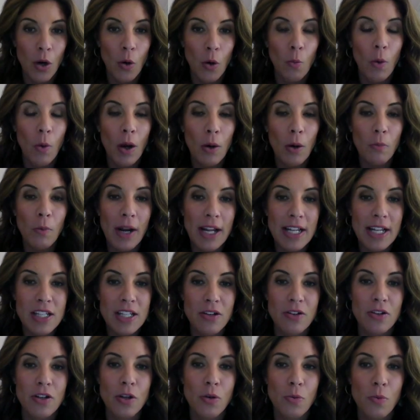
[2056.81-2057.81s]
What race
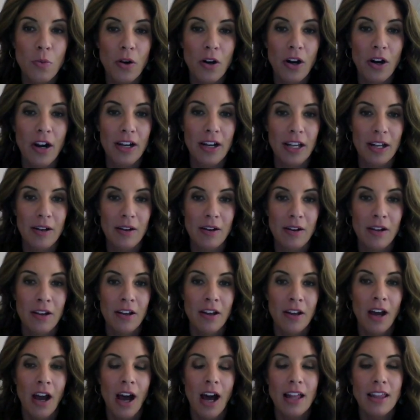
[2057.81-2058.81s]
are you running?
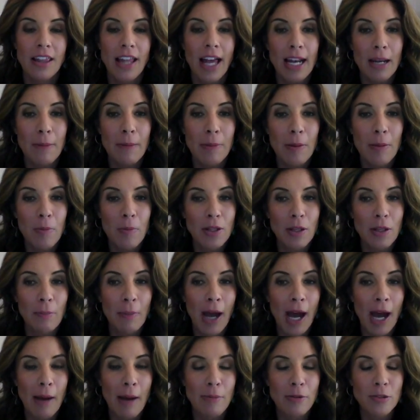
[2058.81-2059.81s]
A lot of people in the
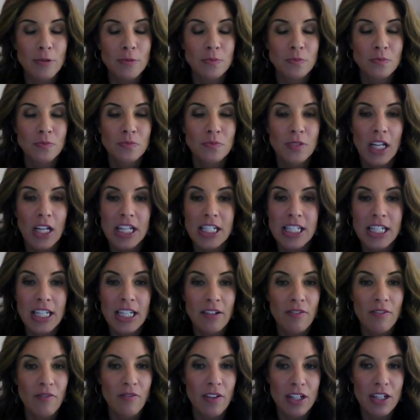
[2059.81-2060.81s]
Bible
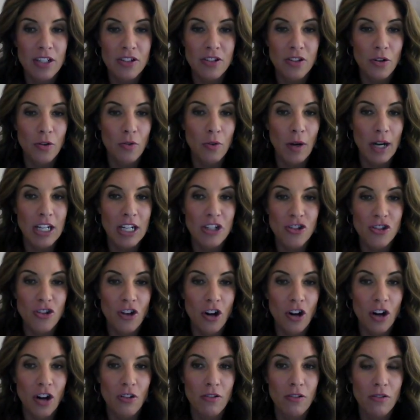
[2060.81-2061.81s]
didn't finish their race
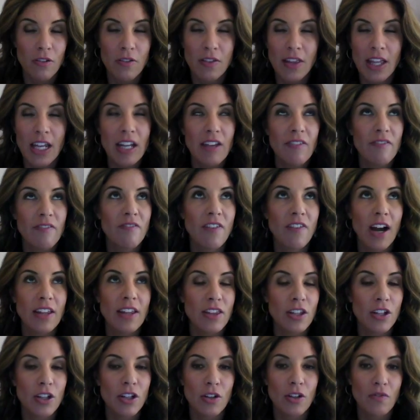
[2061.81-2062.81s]
strong. They didn't
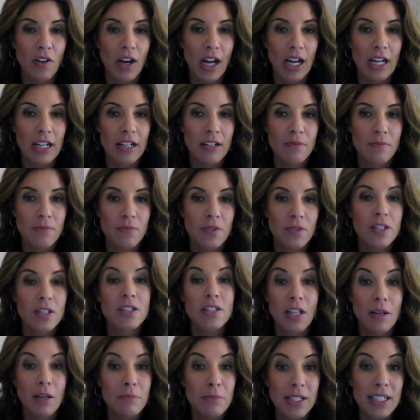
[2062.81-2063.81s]
fight the good fight.
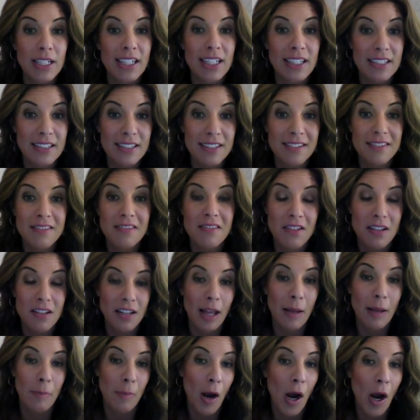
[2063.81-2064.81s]
Some did,
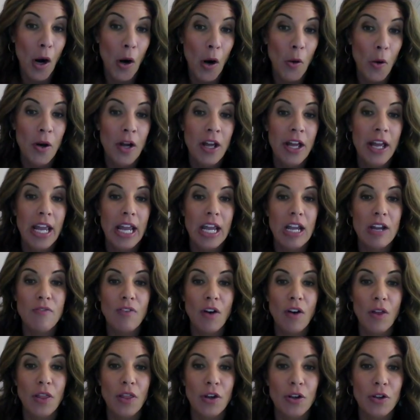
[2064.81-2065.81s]
like Paul. He
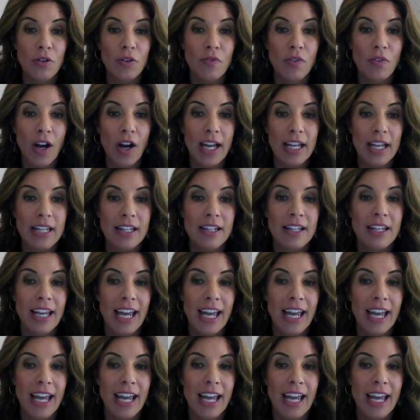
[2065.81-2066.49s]
fought the good fight.